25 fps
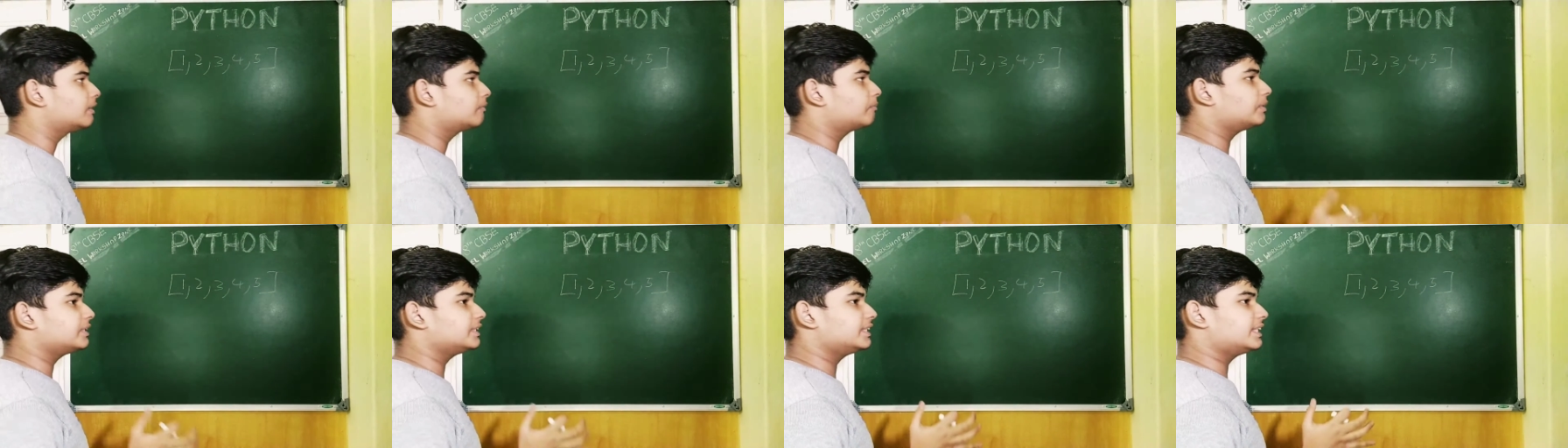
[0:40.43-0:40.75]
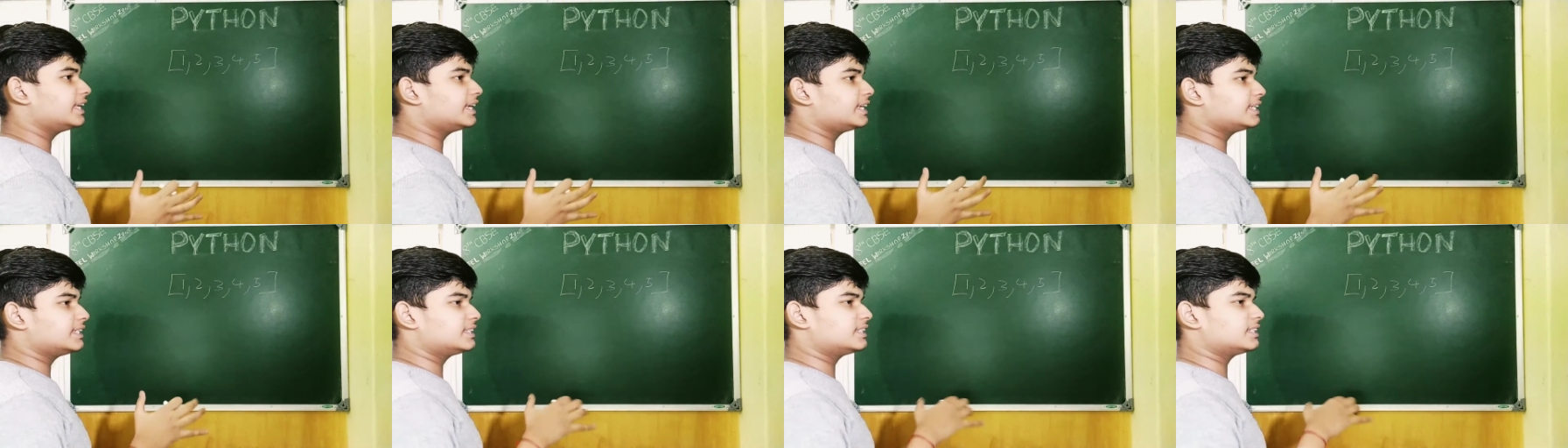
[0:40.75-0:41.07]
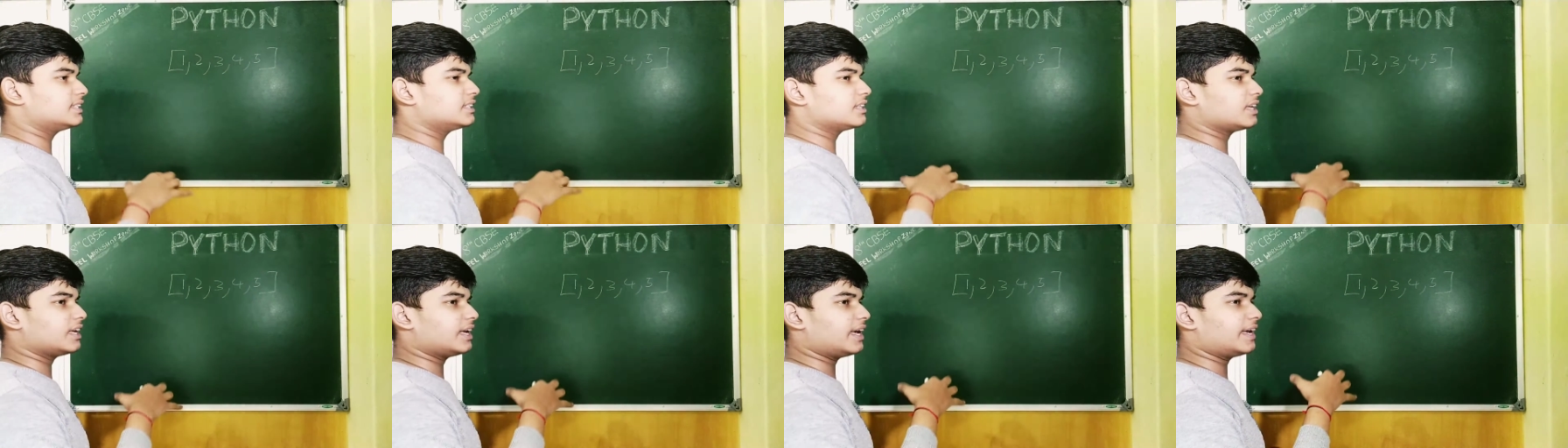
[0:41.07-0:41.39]
but there
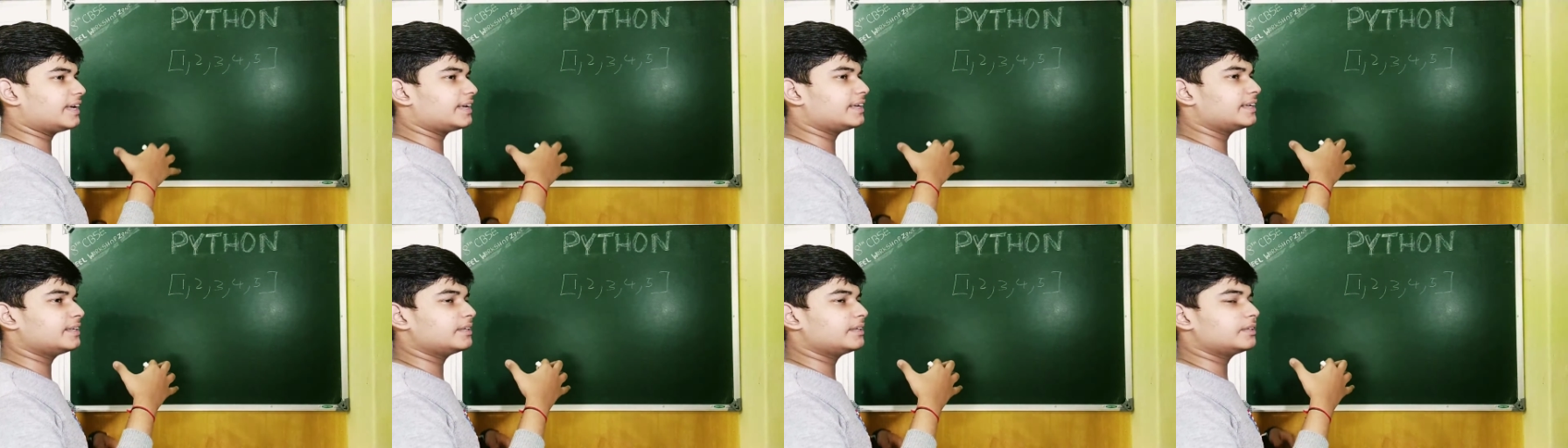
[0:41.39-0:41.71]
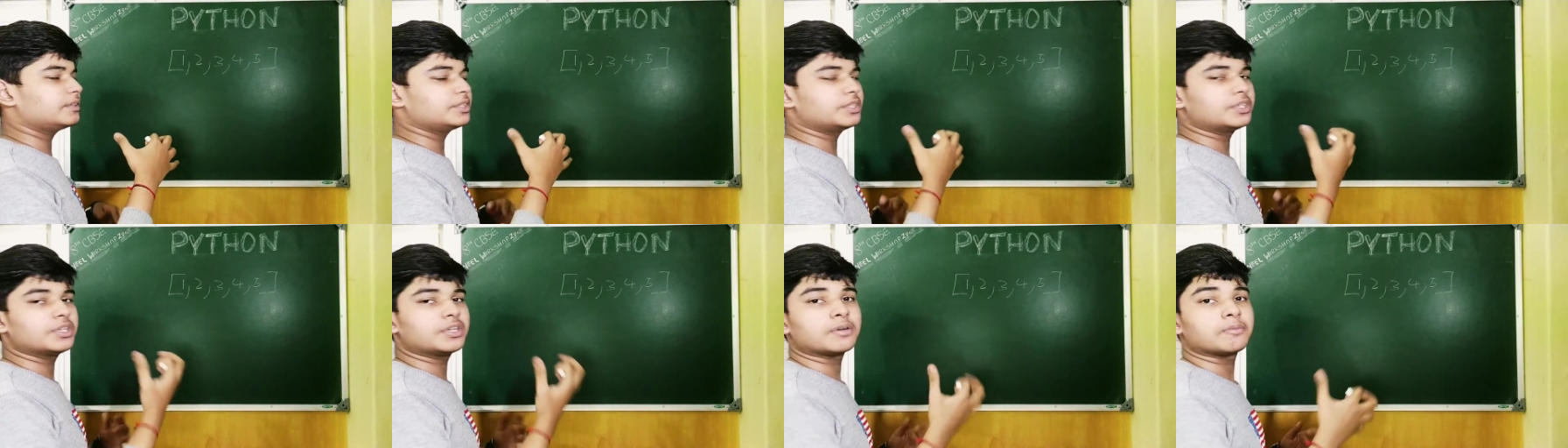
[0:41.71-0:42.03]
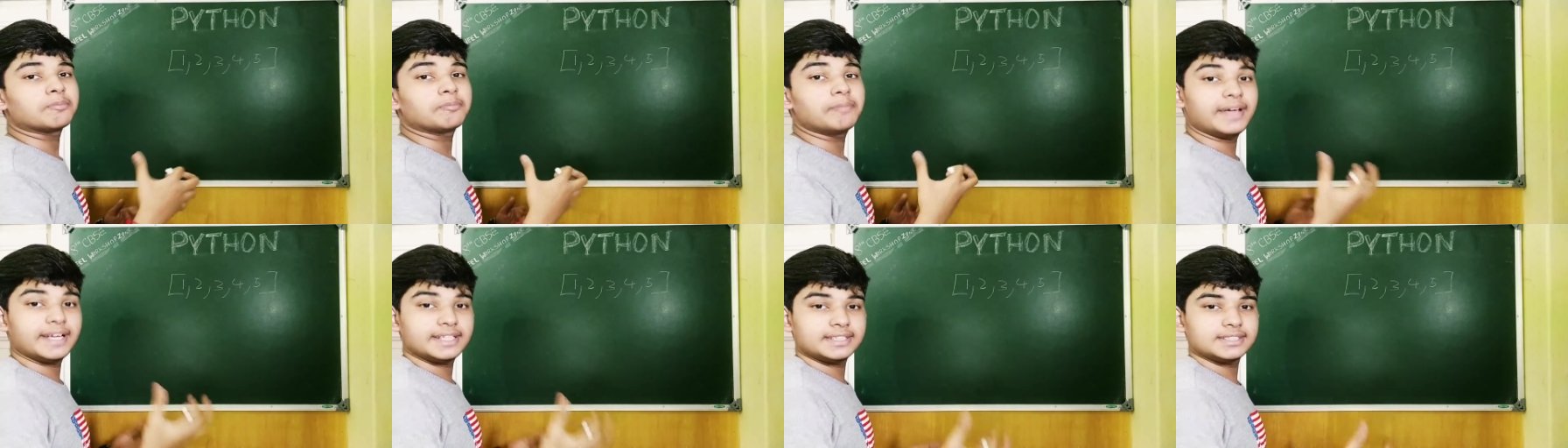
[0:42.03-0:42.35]
is a
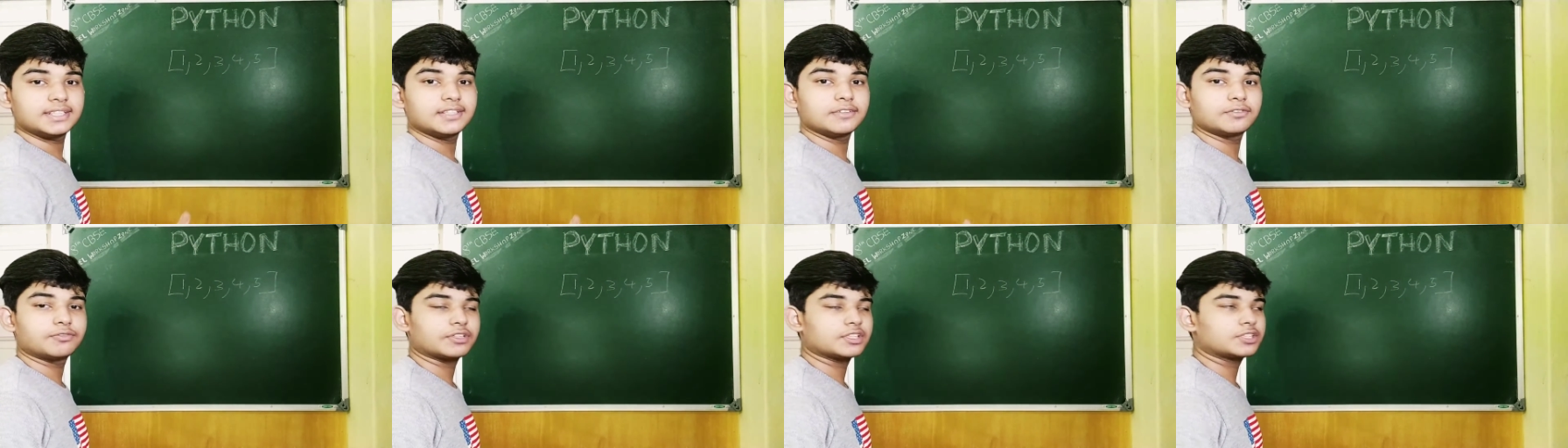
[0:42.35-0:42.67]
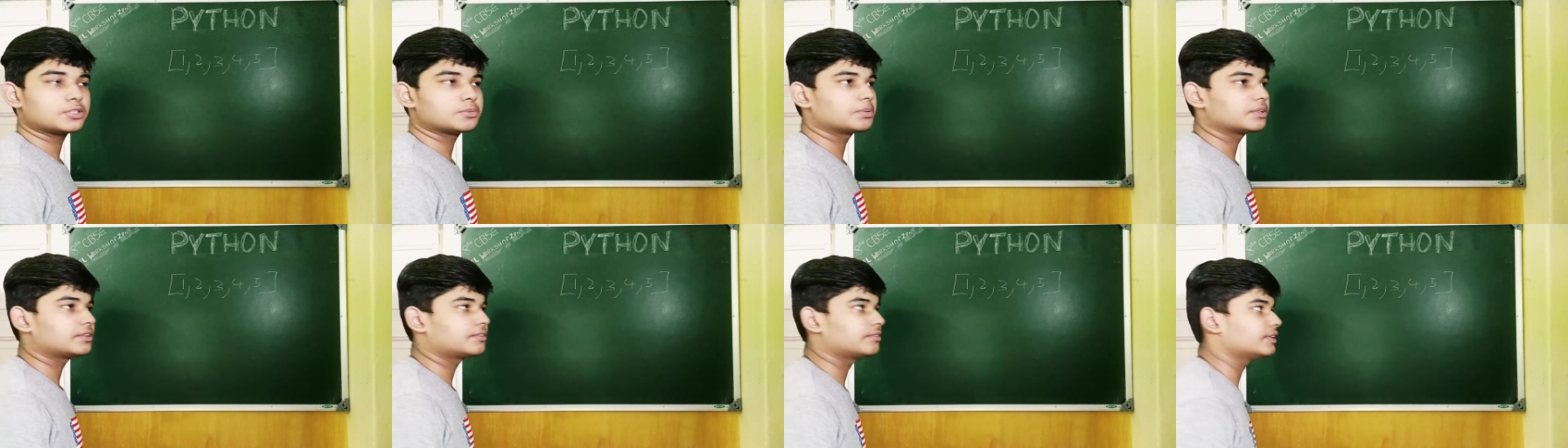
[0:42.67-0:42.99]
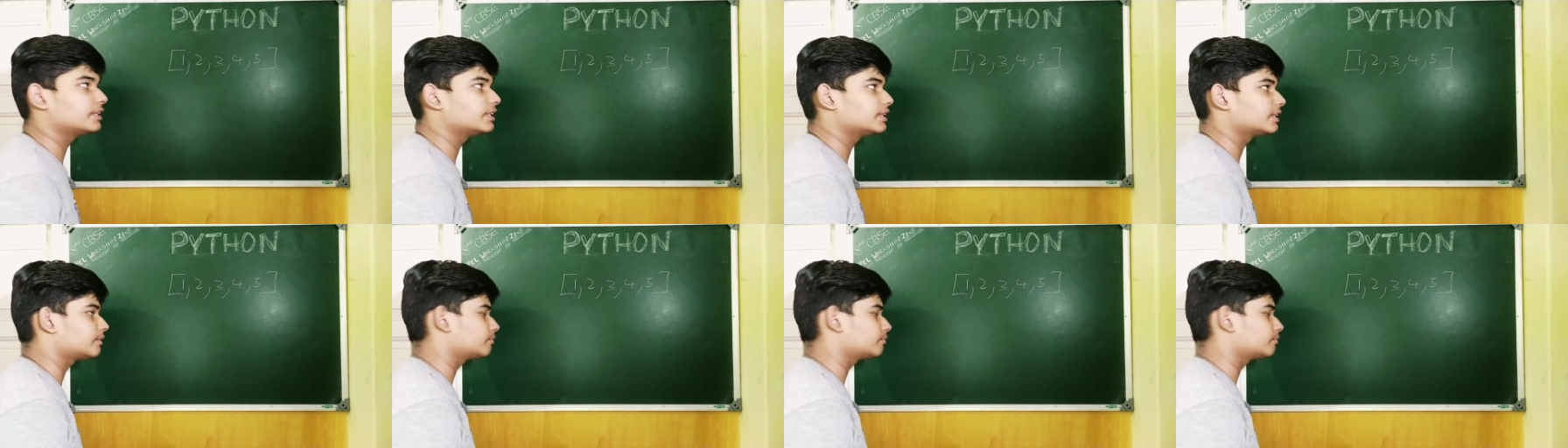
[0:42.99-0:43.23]
major difference between